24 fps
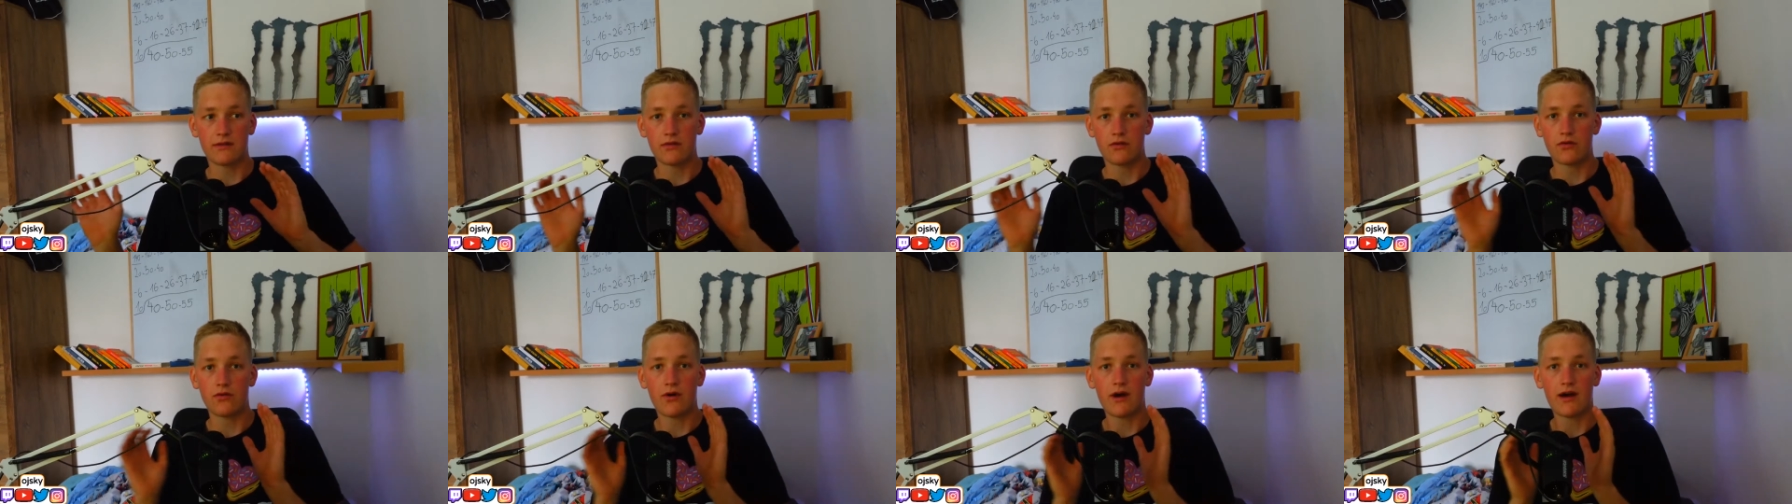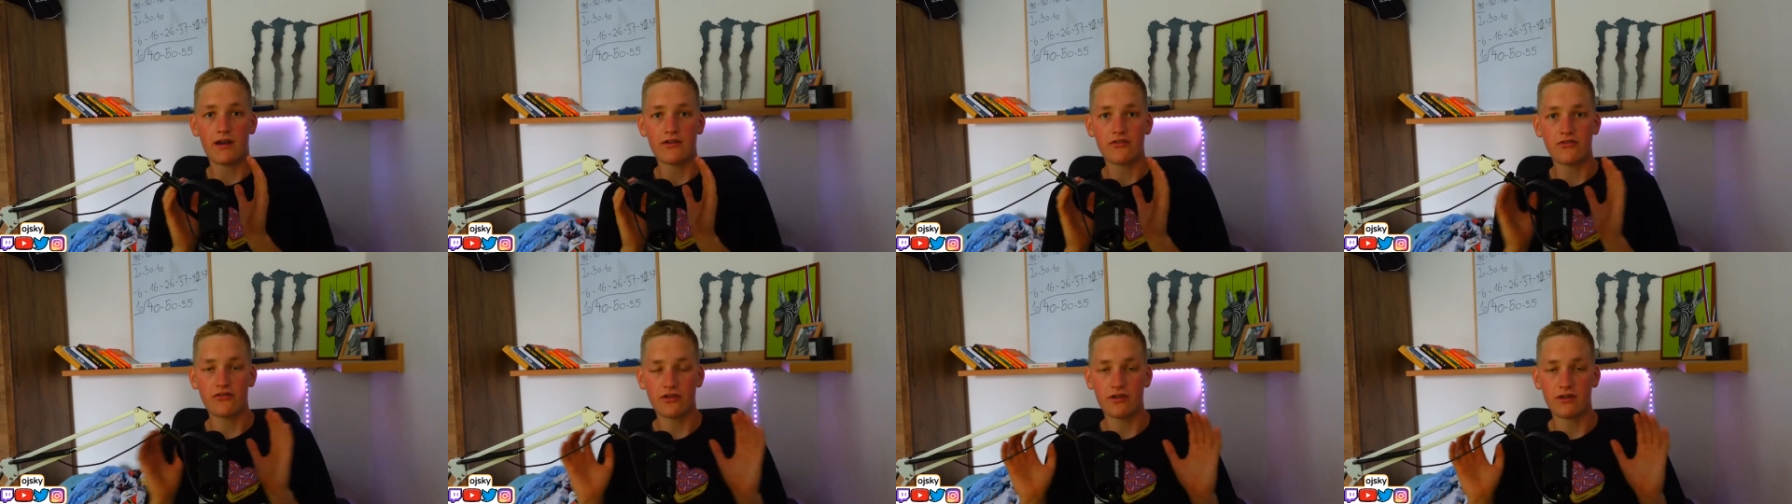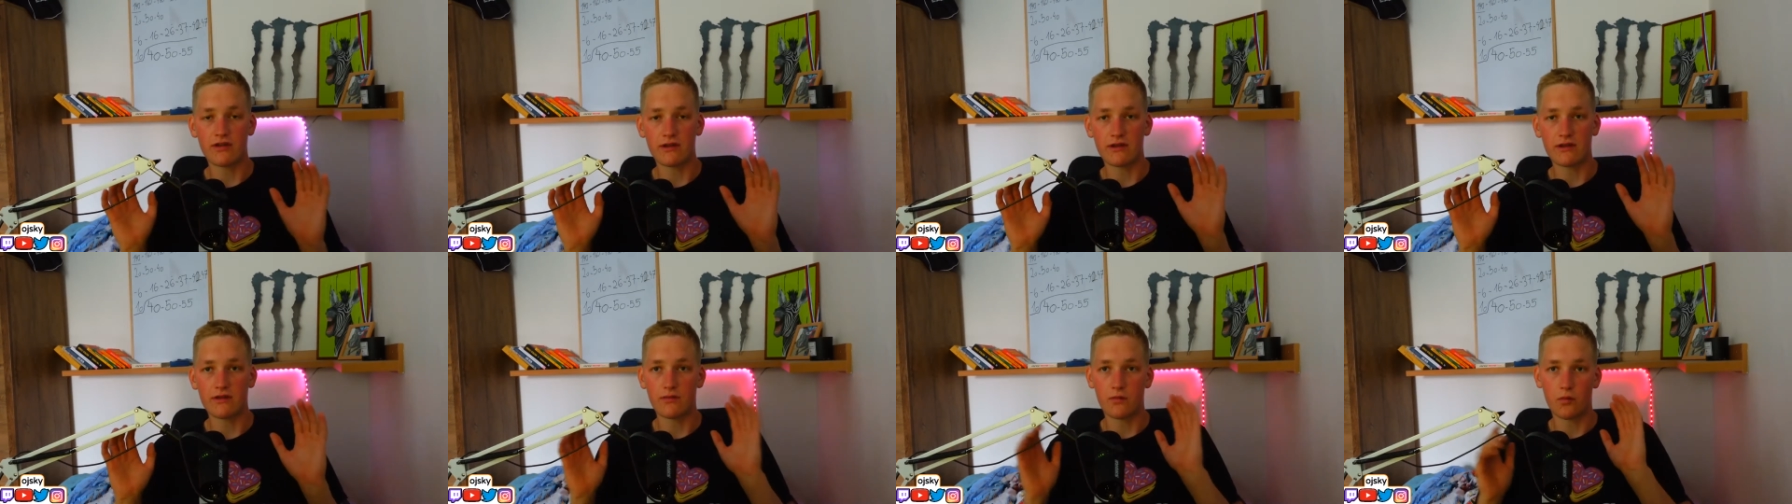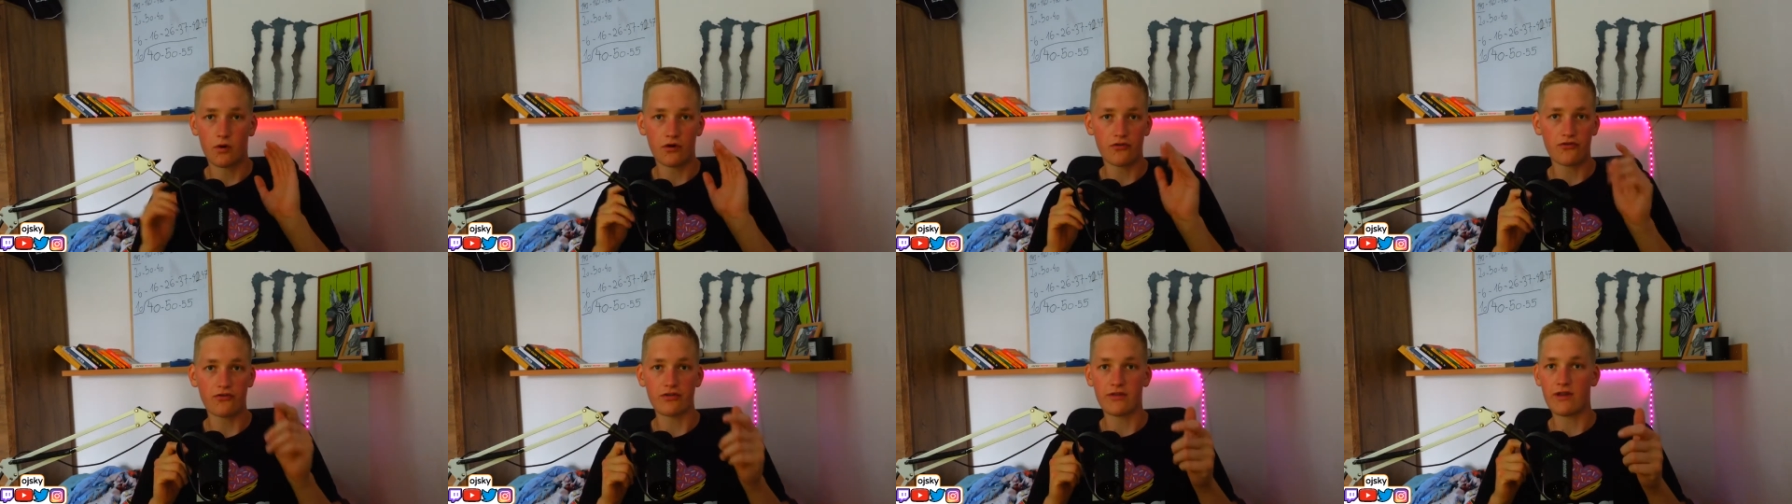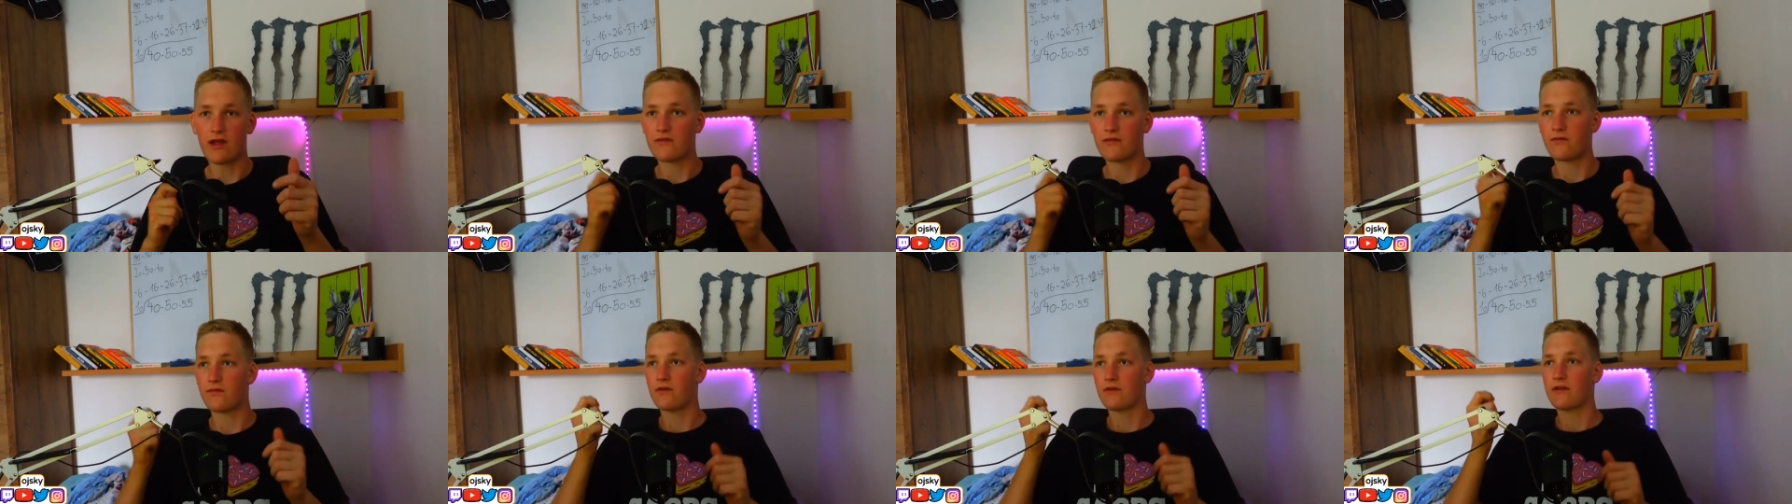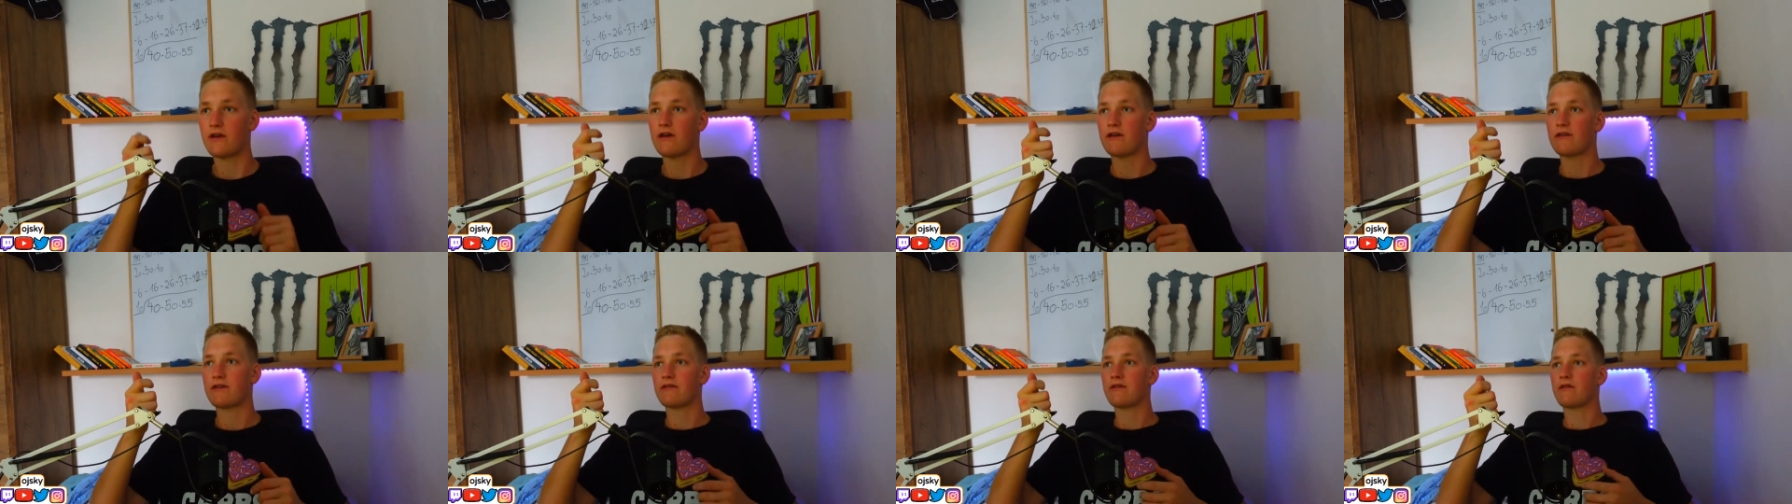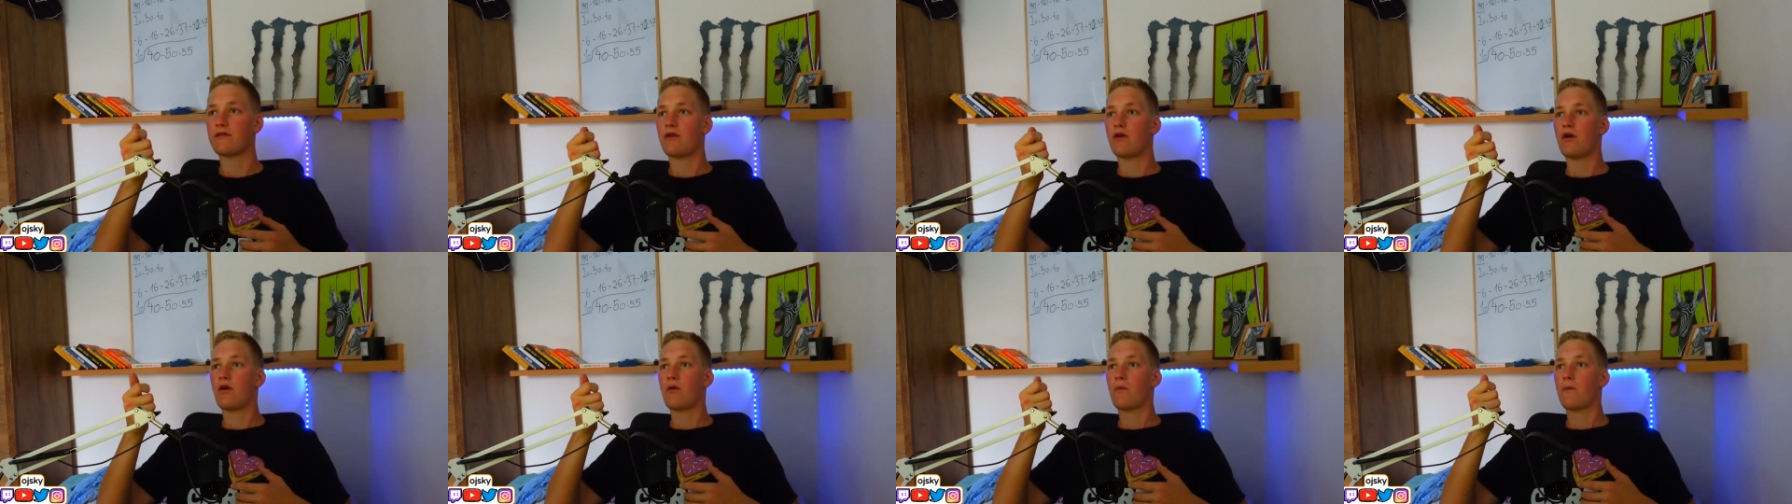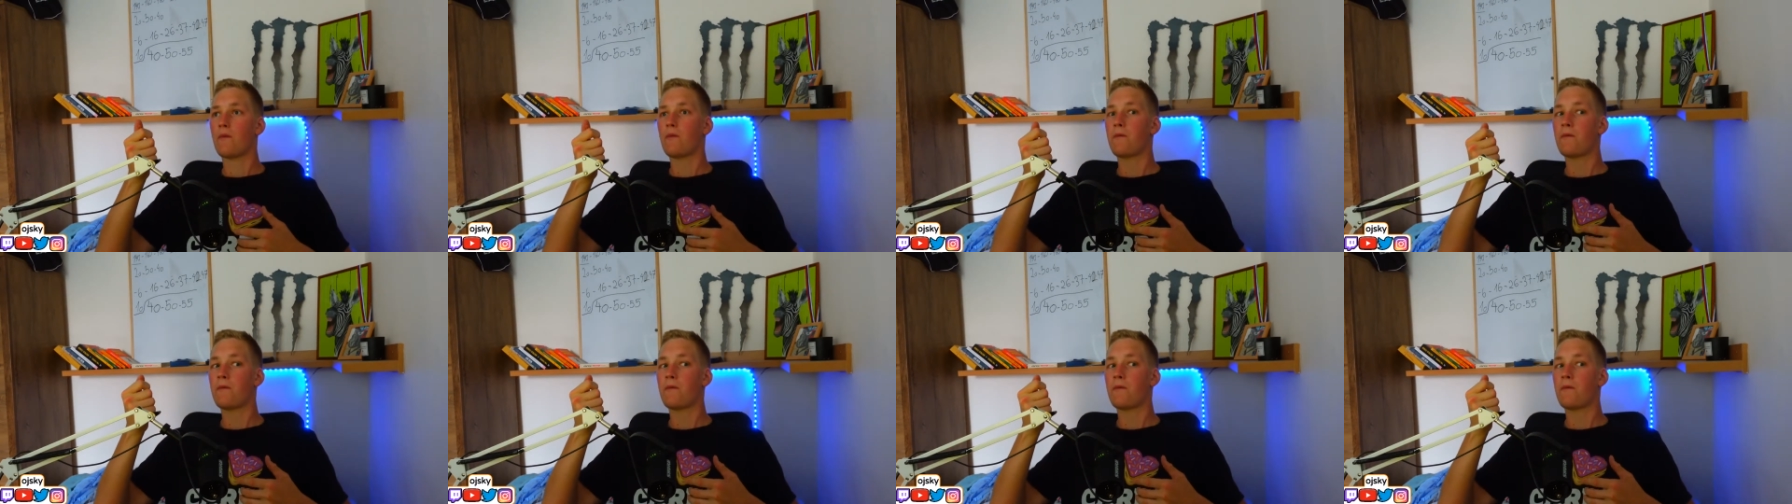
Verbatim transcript: are chilling, watching Netflix, you know,